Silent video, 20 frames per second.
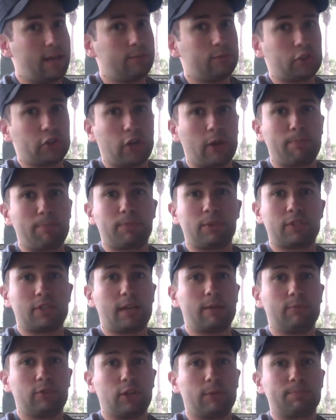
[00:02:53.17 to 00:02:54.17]
chip, the
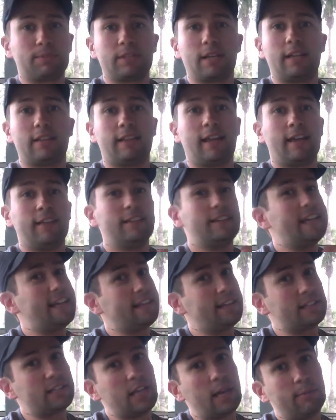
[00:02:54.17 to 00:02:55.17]
same chipset, they take
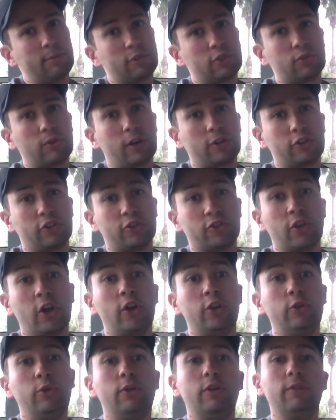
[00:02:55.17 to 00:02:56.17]
the same instructions,
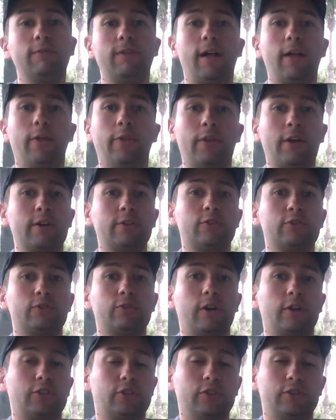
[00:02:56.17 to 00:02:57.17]
you can follow their
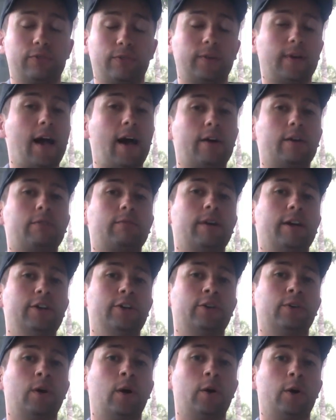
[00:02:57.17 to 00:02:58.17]
instructions for how to write
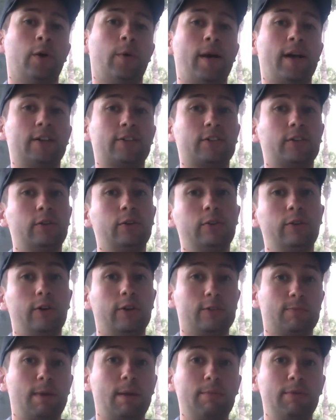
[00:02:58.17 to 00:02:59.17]
your own OS. And who
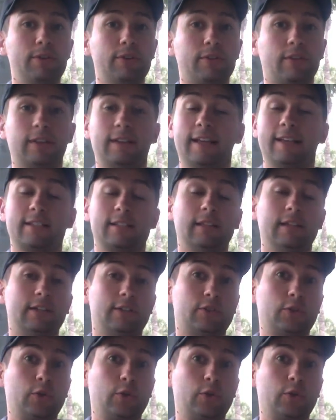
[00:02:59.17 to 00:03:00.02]
knows, maybe you're the next Linus